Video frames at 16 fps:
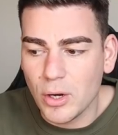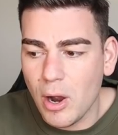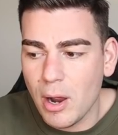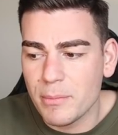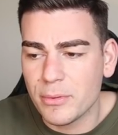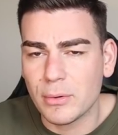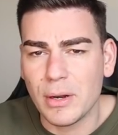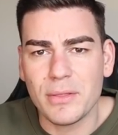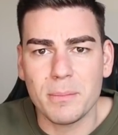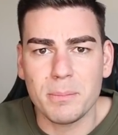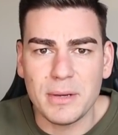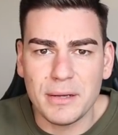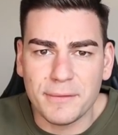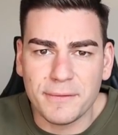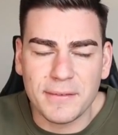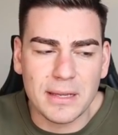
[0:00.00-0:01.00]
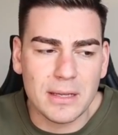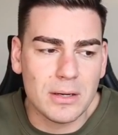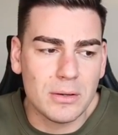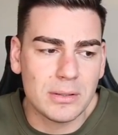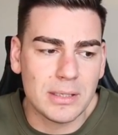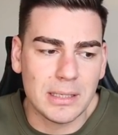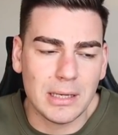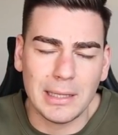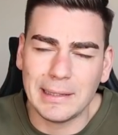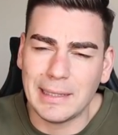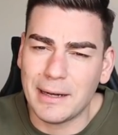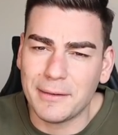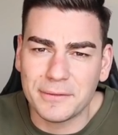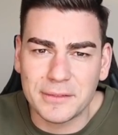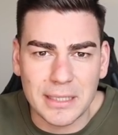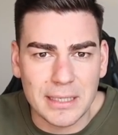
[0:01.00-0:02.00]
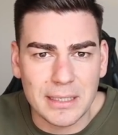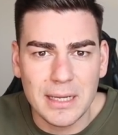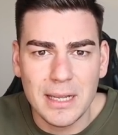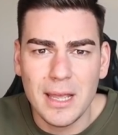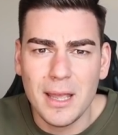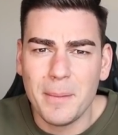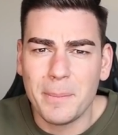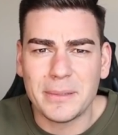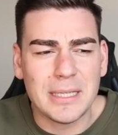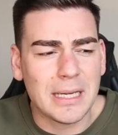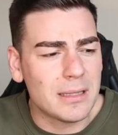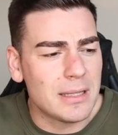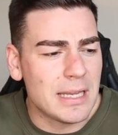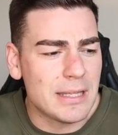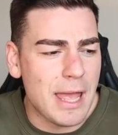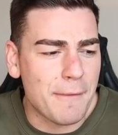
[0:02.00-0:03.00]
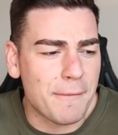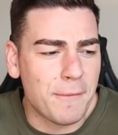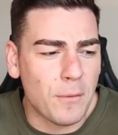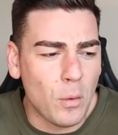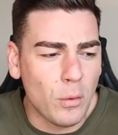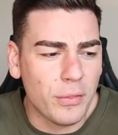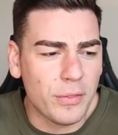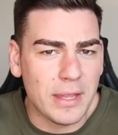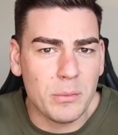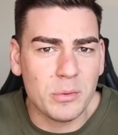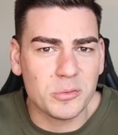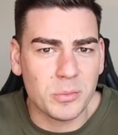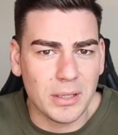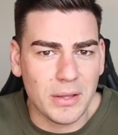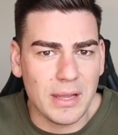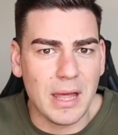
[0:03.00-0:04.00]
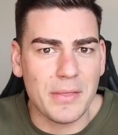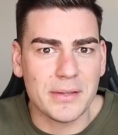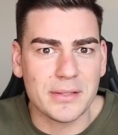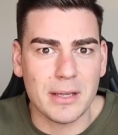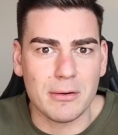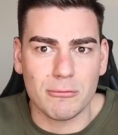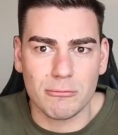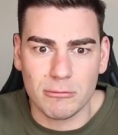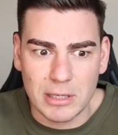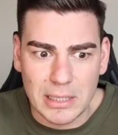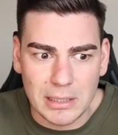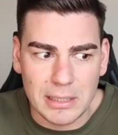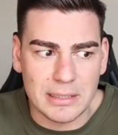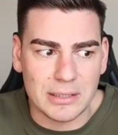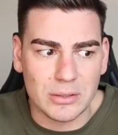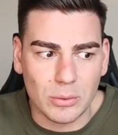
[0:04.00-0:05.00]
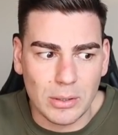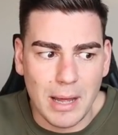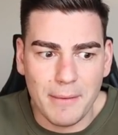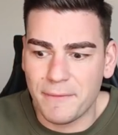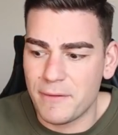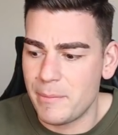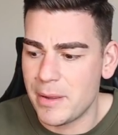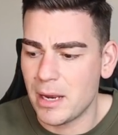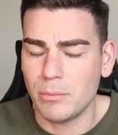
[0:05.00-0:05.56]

time throughout the midfield, and I loved it, particularly in that fourth. He was one of the others that really stood up for me.